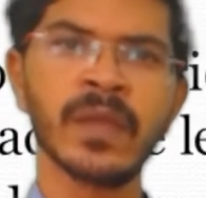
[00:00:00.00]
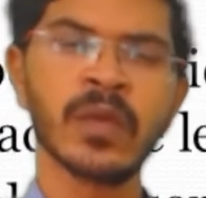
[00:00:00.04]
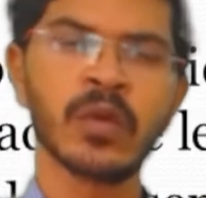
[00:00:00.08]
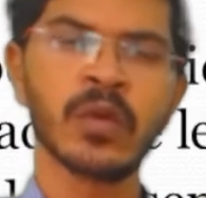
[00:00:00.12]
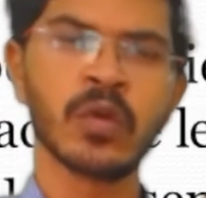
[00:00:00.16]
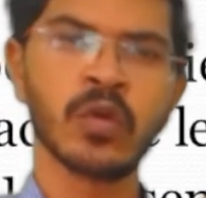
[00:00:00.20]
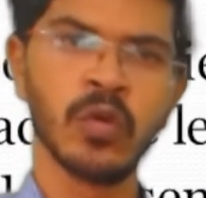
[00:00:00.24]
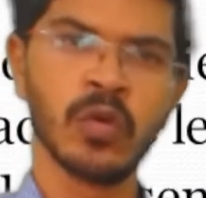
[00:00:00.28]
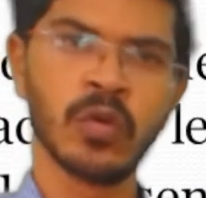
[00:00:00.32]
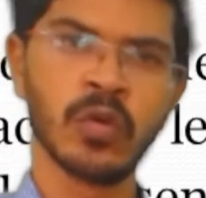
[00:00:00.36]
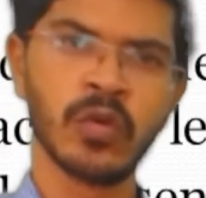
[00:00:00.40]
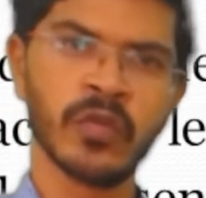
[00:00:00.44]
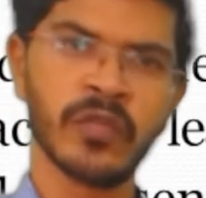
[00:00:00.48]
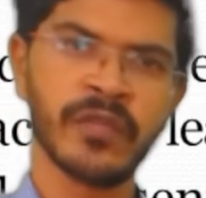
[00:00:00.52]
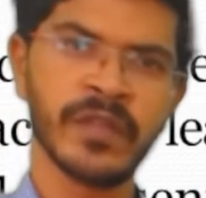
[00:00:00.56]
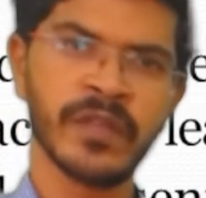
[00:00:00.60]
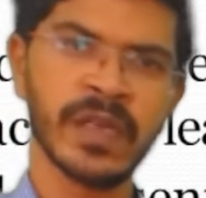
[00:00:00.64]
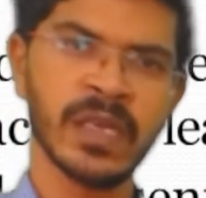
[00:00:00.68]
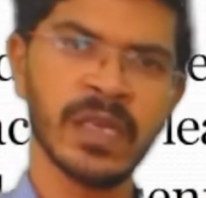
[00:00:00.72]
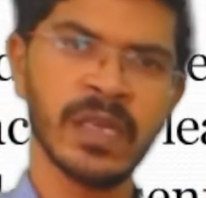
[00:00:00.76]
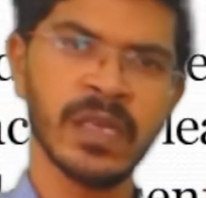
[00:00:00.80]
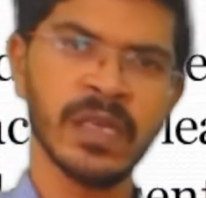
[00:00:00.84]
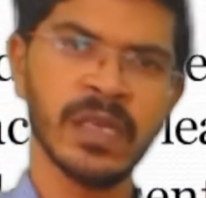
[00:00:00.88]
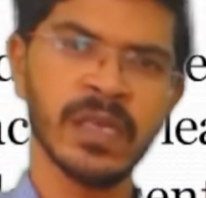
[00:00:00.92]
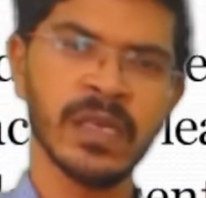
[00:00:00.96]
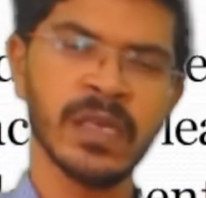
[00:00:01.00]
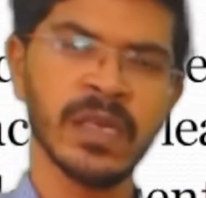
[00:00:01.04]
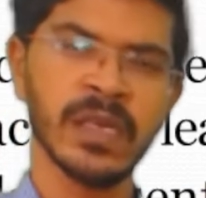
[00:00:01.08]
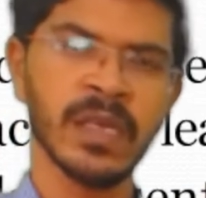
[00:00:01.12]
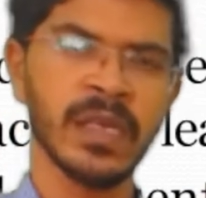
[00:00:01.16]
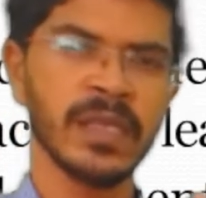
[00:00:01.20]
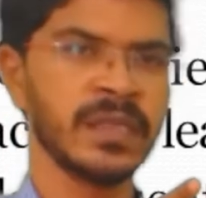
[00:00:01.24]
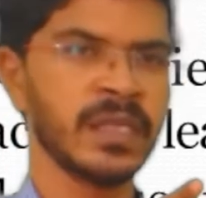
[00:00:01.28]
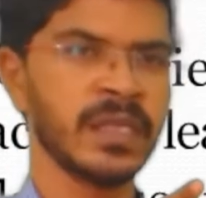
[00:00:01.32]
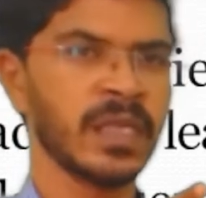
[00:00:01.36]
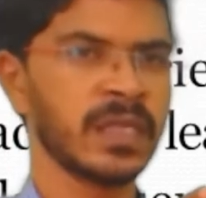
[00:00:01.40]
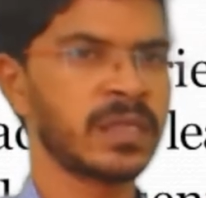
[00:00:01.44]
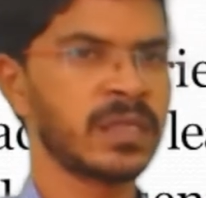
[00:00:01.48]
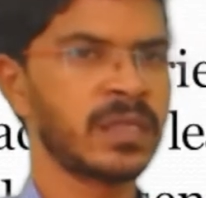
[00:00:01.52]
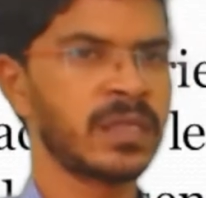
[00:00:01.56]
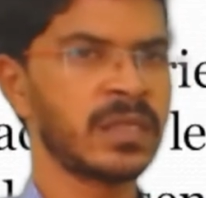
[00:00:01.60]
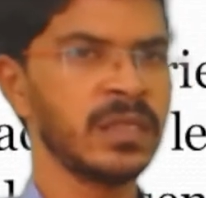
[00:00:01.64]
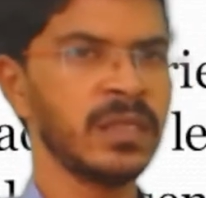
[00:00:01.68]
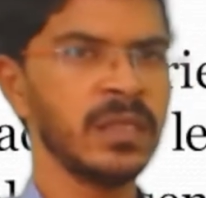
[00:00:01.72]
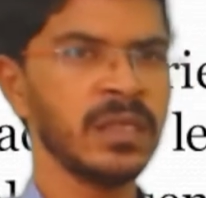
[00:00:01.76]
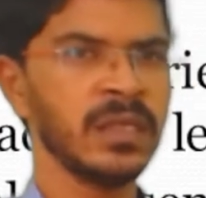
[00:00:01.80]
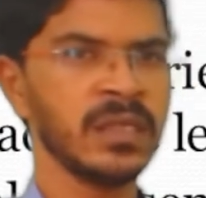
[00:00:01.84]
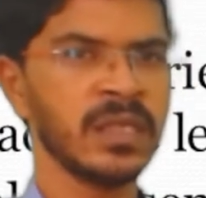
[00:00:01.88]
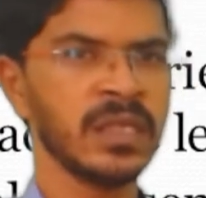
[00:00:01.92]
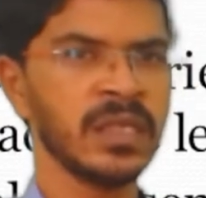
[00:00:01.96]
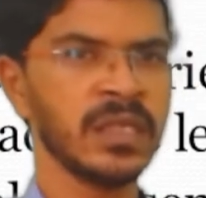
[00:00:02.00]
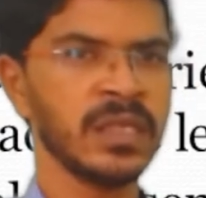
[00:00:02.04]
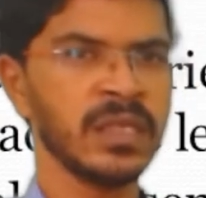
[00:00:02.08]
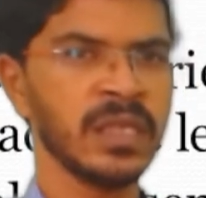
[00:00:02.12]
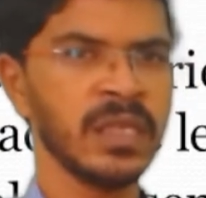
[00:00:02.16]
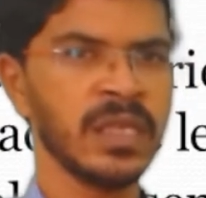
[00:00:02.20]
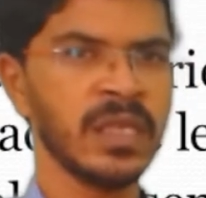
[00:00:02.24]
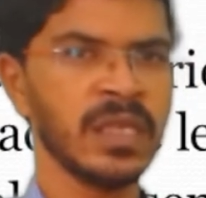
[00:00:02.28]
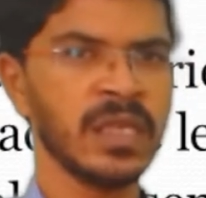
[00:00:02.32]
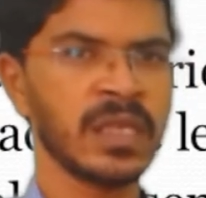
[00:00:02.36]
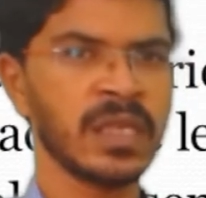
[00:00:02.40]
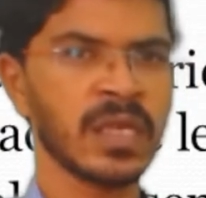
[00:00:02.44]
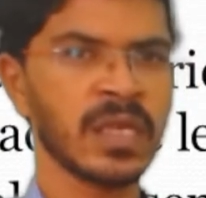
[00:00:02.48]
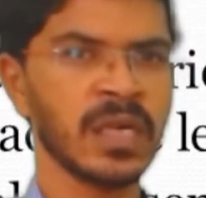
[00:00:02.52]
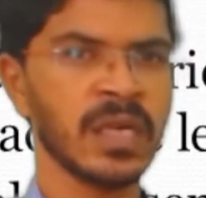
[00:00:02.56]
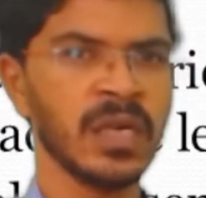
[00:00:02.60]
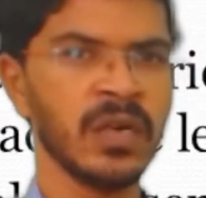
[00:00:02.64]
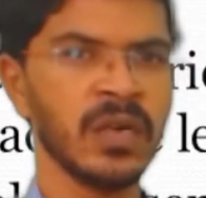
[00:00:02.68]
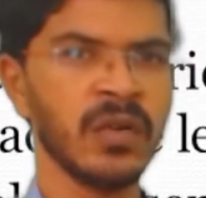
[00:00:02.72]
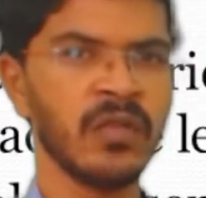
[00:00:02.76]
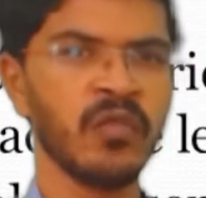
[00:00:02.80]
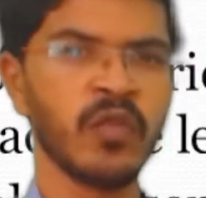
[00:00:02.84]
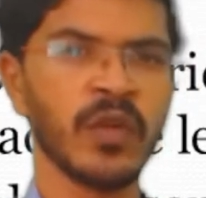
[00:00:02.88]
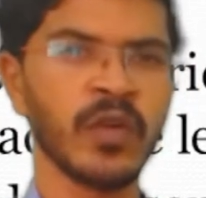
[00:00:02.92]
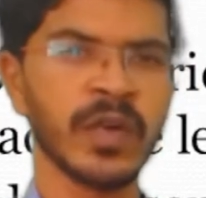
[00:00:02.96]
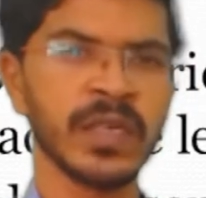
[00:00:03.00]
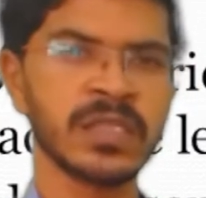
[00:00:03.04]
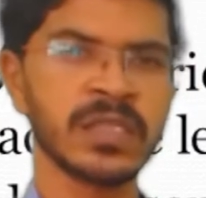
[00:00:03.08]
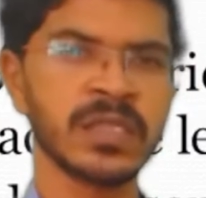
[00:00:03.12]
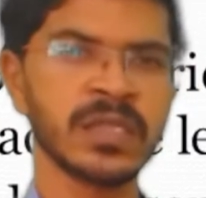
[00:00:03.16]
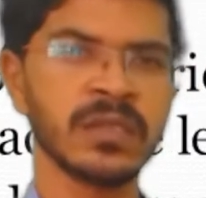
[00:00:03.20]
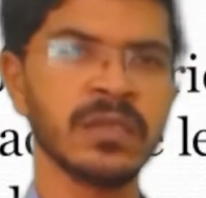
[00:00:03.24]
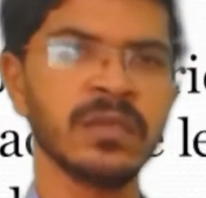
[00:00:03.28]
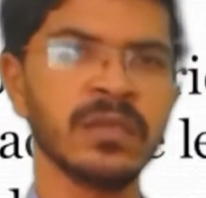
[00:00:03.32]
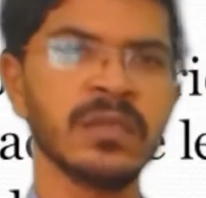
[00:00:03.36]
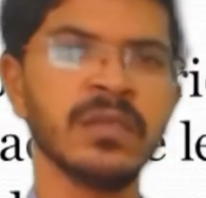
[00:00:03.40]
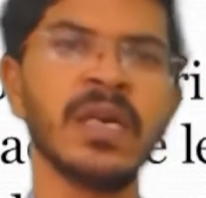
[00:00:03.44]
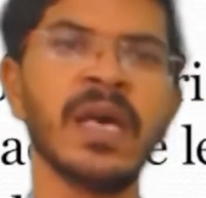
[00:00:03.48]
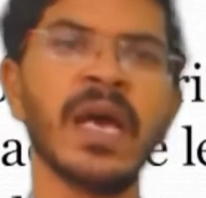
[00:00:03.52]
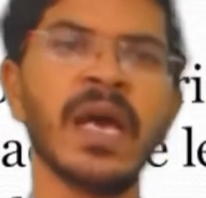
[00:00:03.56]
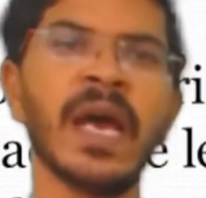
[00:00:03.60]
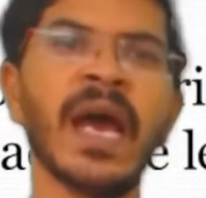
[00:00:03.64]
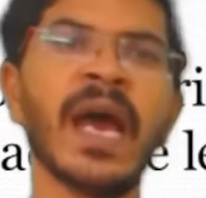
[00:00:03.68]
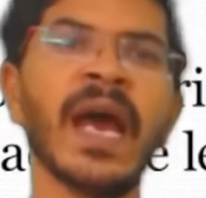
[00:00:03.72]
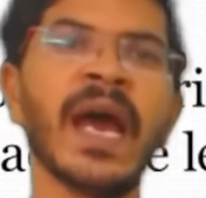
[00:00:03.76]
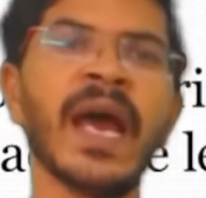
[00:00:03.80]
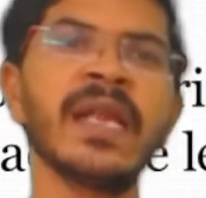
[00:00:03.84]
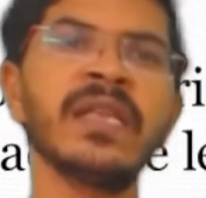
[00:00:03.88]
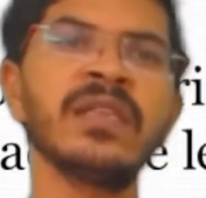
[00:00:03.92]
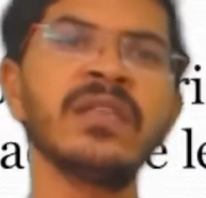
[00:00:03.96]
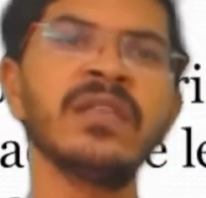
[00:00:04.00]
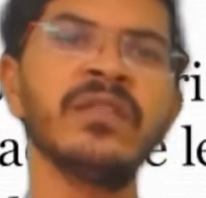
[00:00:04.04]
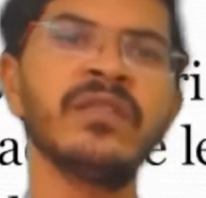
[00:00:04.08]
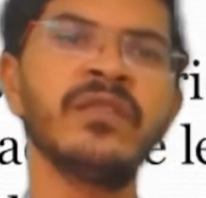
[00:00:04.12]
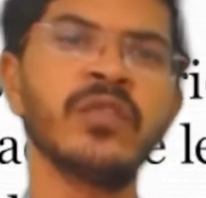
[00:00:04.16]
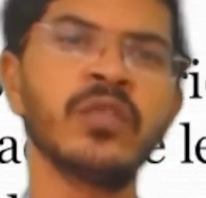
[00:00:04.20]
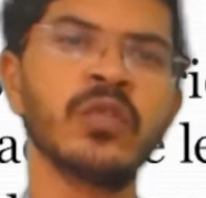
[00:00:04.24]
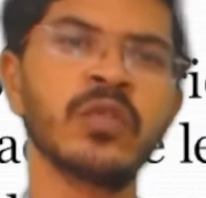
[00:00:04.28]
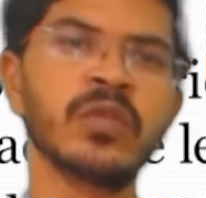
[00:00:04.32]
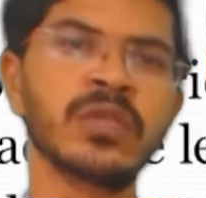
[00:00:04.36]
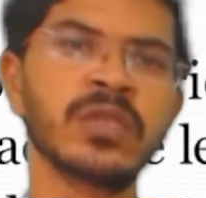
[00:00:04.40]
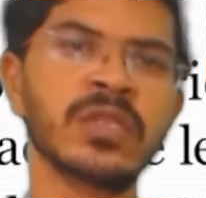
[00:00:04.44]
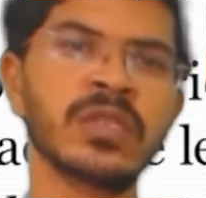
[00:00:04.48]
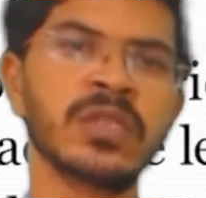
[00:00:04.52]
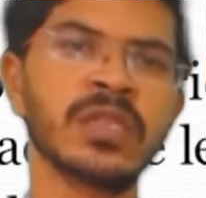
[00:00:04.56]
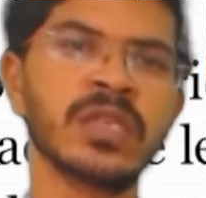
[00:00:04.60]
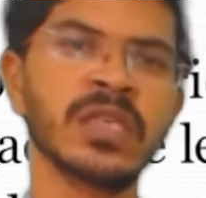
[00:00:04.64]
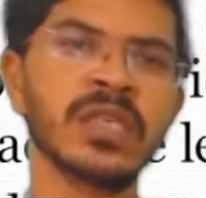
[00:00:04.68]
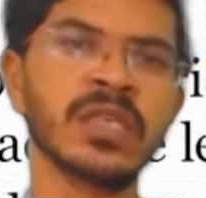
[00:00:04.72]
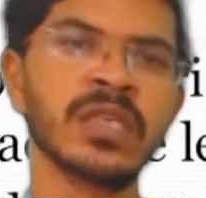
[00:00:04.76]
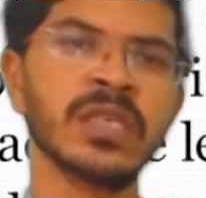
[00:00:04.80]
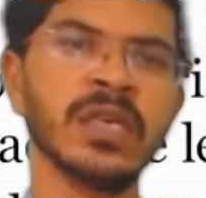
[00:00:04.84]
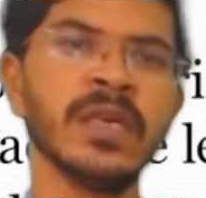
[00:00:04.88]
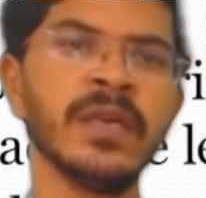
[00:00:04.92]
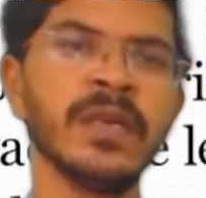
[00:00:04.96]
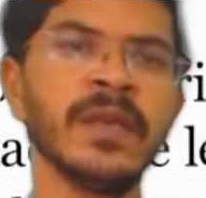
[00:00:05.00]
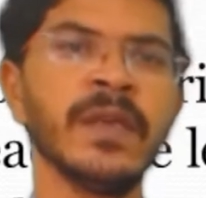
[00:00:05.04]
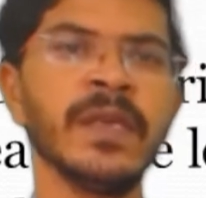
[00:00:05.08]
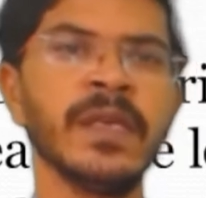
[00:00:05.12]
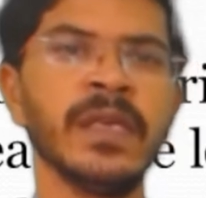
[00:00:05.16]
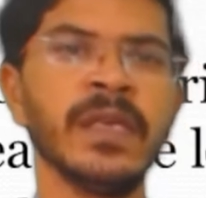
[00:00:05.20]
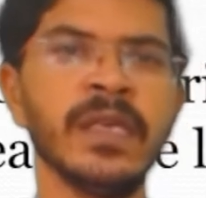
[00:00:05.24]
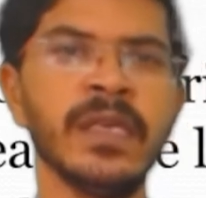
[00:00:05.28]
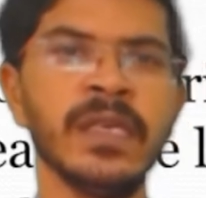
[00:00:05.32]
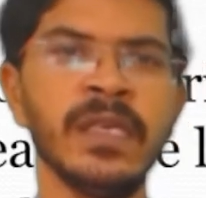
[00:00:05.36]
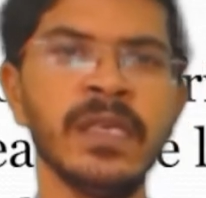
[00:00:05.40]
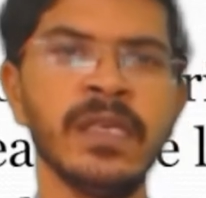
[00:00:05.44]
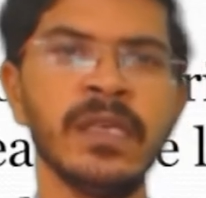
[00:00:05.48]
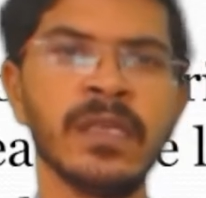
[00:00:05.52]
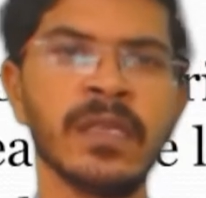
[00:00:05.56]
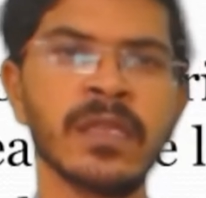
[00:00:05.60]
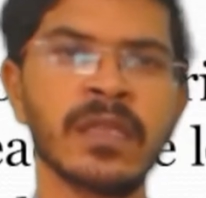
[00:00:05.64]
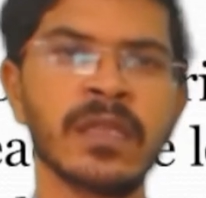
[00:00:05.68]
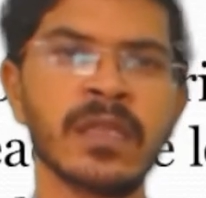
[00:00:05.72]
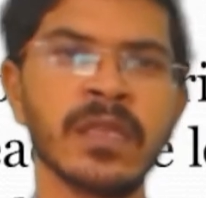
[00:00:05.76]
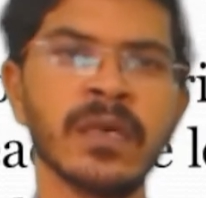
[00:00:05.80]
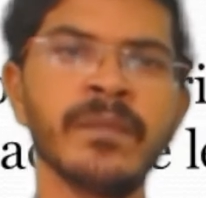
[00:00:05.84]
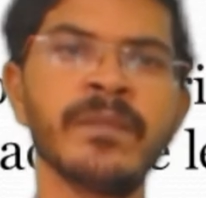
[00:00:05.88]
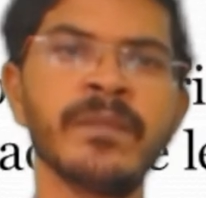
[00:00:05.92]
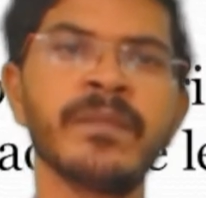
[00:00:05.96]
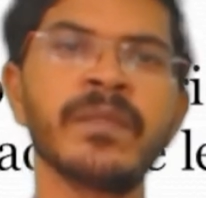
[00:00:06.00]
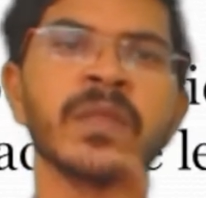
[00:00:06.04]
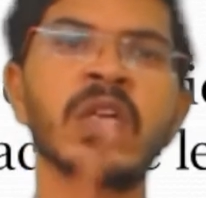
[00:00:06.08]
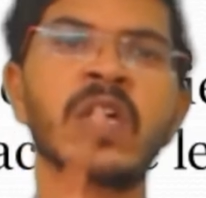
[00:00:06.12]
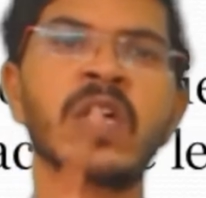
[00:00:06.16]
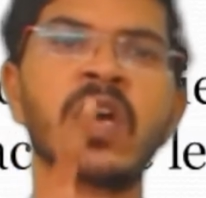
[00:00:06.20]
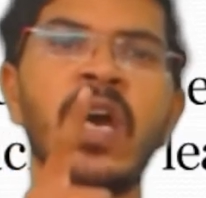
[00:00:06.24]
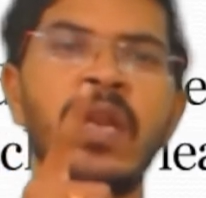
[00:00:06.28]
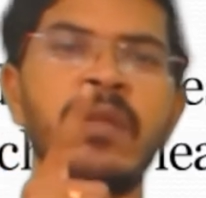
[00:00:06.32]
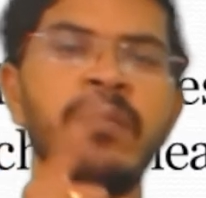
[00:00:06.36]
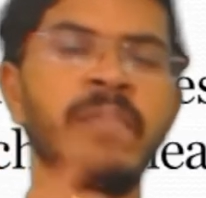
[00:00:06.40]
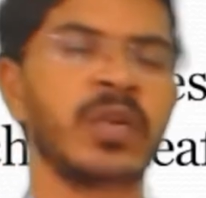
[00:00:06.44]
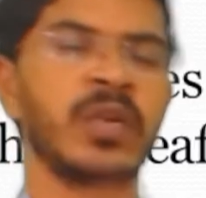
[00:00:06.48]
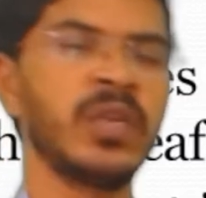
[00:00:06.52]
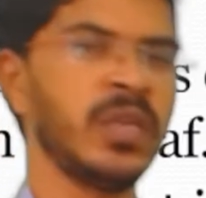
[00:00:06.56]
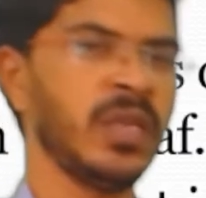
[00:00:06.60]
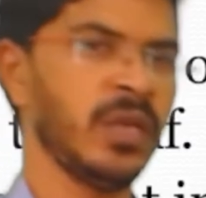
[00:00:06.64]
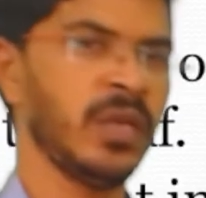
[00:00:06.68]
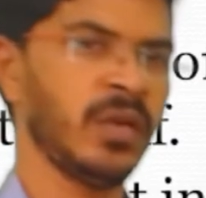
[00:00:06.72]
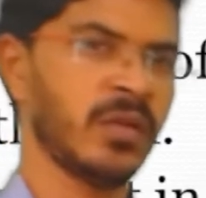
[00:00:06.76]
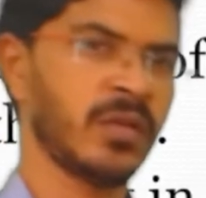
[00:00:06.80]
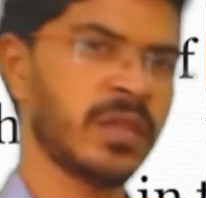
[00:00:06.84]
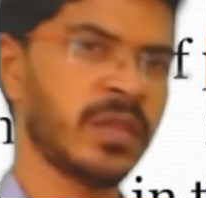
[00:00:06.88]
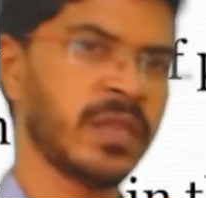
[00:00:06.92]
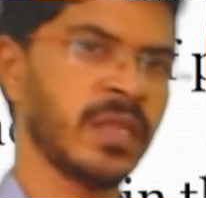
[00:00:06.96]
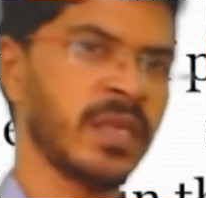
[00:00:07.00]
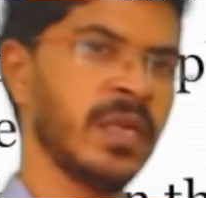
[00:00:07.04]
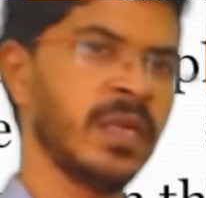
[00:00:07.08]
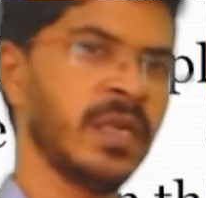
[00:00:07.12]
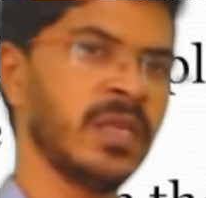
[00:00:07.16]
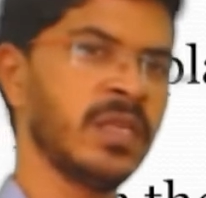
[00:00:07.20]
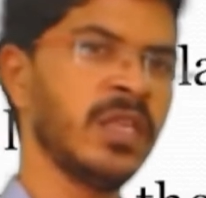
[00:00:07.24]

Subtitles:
chlorophyll, the third thing is the water, and the fourth thing is the carbon dioxide.